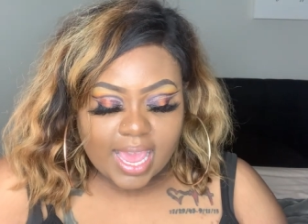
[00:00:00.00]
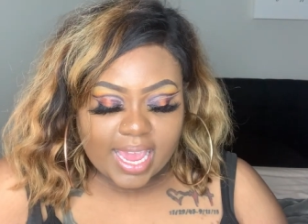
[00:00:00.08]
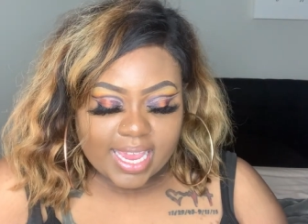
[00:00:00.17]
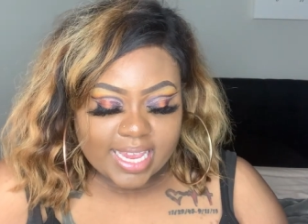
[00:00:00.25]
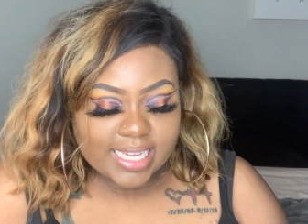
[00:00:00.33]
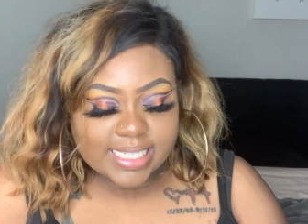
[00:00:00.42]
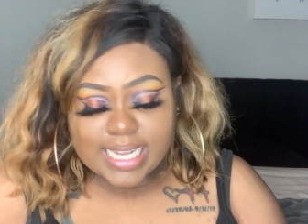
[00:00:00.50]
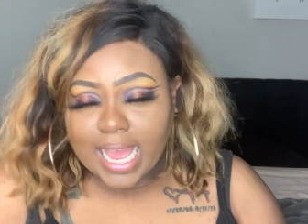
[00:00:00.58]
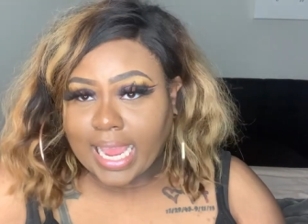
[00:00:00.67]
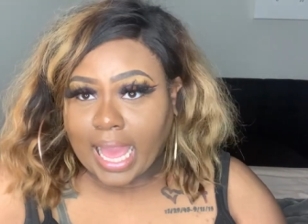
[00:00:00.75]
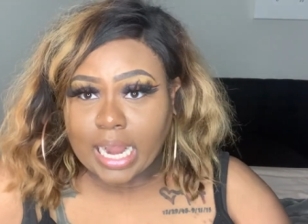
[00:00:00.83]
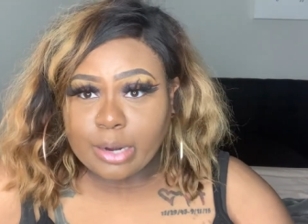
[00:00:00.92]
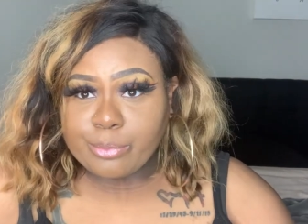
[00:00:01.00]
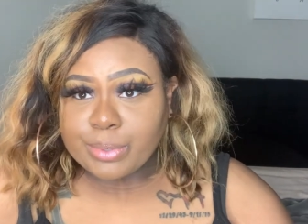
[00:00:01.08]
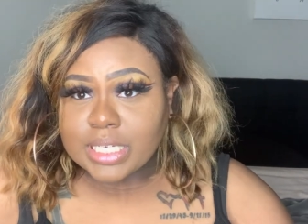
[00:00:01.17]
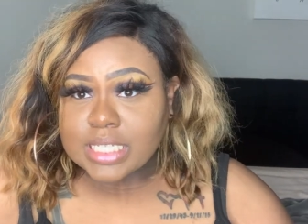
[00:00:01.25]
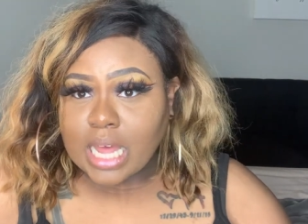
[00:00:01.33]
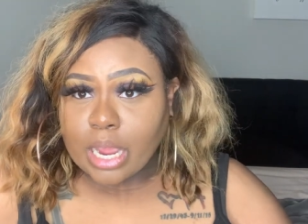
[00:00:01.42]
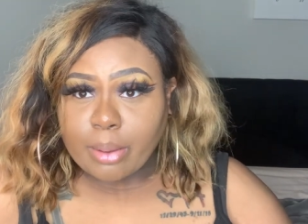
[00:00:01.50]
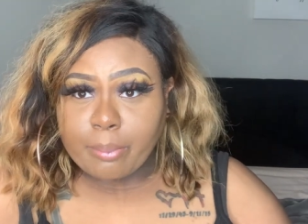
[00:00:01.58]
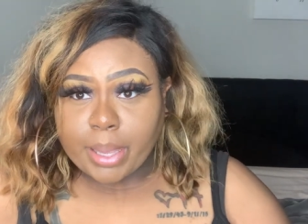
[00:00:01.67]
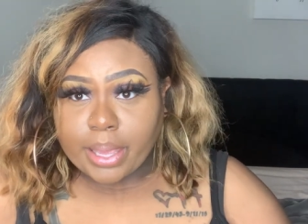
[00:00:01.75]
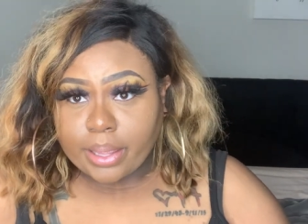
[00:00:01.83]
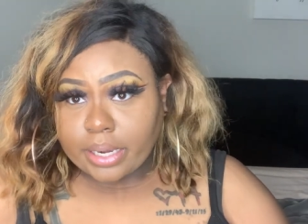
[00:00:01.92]
And he's like, I don't want to talk
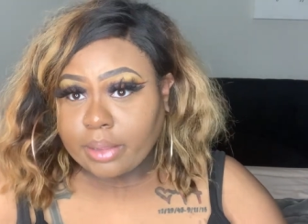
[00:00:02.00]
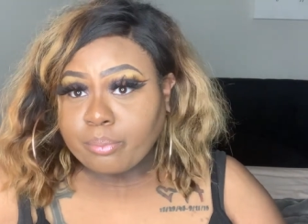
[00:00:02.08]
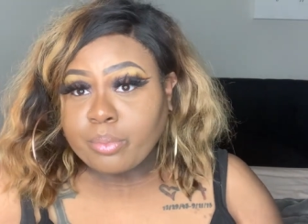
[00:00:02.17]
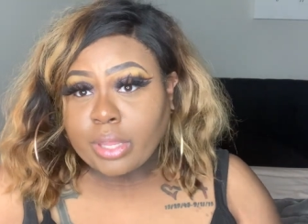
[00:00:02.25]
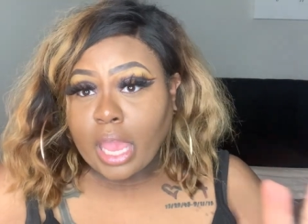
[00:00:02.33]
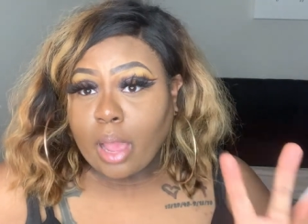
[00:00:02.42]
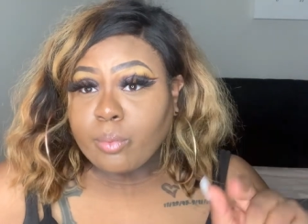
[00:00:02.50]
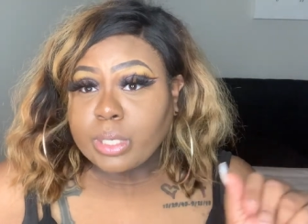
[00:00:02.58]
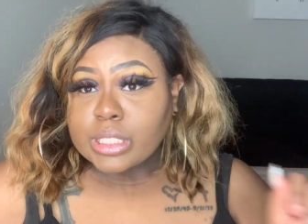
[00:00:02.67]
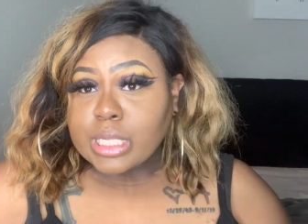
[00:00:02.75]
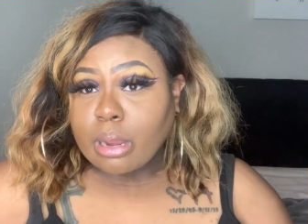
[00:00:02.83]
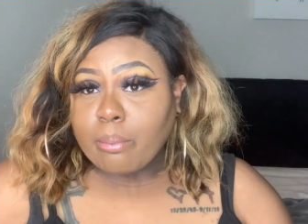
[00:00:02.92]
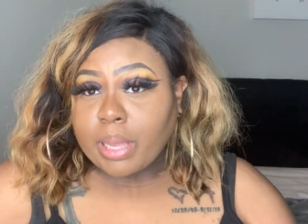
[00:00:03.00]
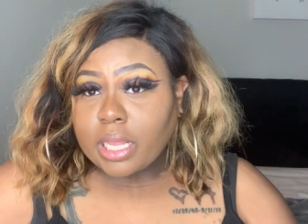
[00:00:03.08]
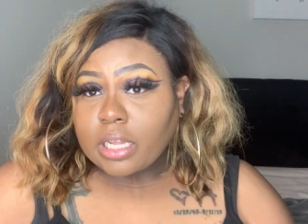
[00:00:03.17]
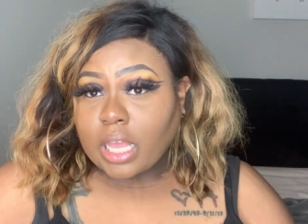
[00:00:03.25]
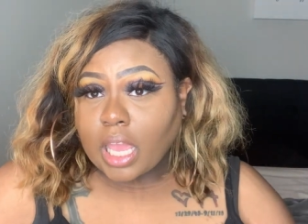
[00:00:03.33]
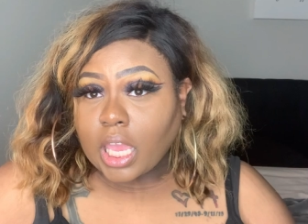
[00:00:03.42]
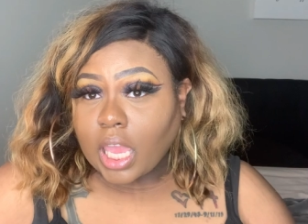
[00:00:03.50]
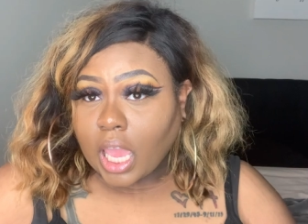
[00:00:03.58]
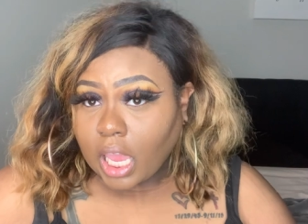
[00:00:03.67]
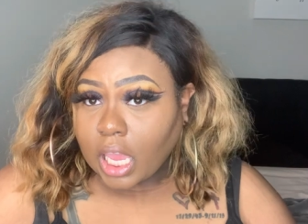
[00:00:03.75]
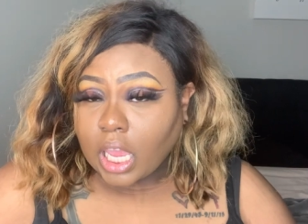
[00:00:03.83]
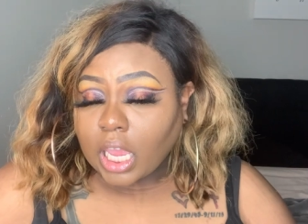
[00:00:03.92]
about it. I want to talk about that
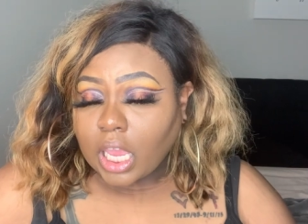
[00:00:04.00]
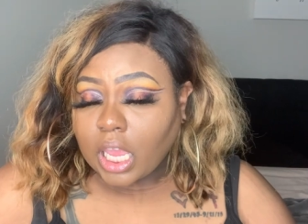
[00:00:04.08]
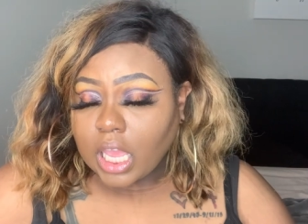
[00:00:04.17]
cake.